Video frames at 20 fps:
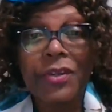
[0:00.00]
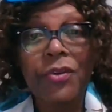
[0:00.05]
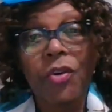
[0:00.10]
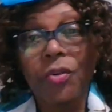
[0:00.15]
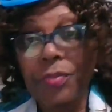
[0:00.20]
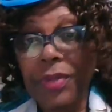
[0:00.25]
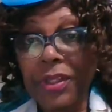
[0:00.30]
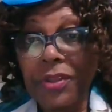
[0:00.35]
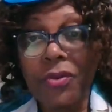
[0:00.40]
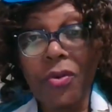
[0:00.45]

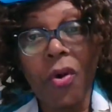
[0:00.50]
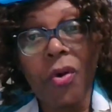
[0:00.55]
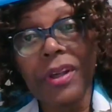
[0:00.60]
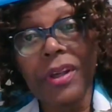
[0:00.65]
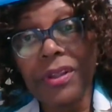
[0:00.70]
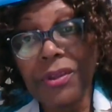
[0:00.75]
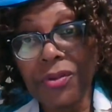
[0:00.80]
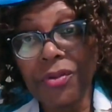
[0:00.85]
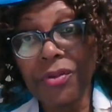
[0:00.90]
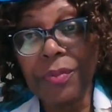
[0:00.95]
could be
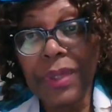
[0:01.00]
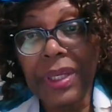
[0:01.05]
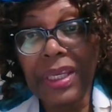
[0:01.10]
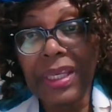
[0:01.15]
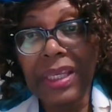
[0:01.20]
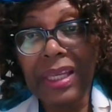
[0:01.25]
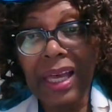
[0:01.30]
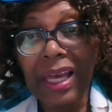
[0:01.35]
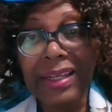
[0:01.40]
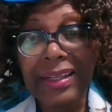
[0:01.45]
talking to
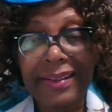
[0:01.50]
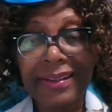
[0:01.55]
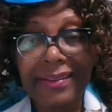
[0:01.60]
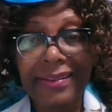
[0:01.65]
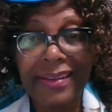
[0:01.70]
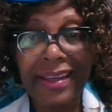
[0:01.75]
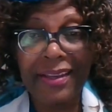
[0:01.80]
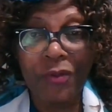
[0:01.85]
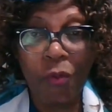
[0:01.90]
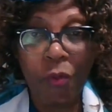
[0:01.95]
me and they
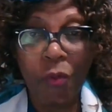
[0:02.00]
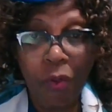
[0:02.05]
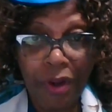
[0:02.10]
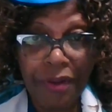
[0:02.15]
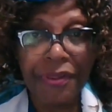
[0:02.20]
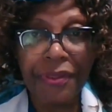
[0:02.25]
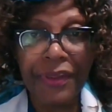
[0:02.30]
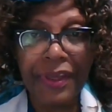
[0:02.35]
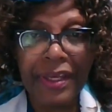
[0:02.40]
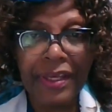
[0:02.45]
say
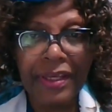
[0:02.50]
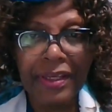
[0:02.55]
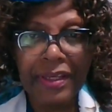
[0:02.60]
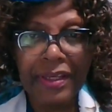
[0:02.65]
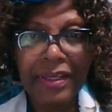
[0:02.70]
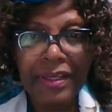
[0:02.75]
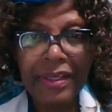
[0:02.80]
one thing